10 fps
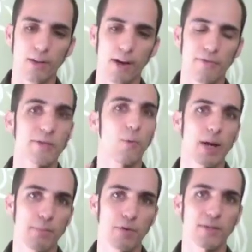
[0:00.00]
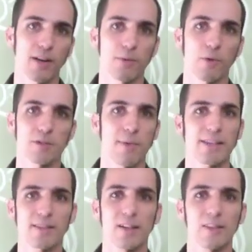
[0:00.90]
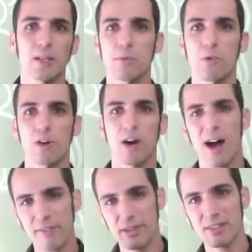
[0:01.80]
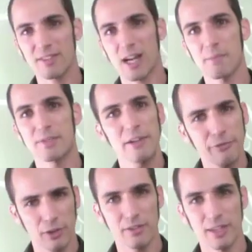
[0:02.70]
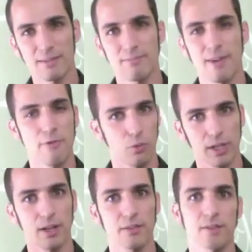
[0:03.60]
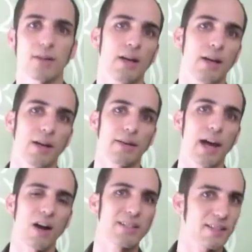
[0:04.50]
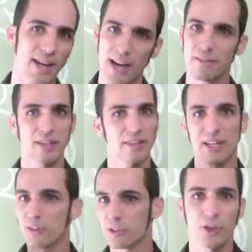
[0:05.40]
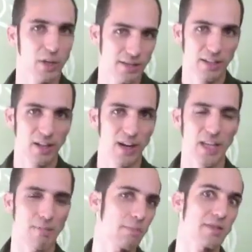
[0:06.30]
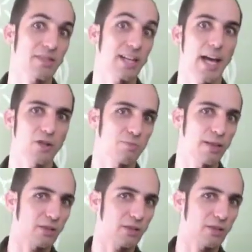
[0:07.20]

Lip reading: these white boots on, which makes it a little bit more obvious that I'm different than everyone else. Now, I didn't have anything else crazy on that made me stand out as being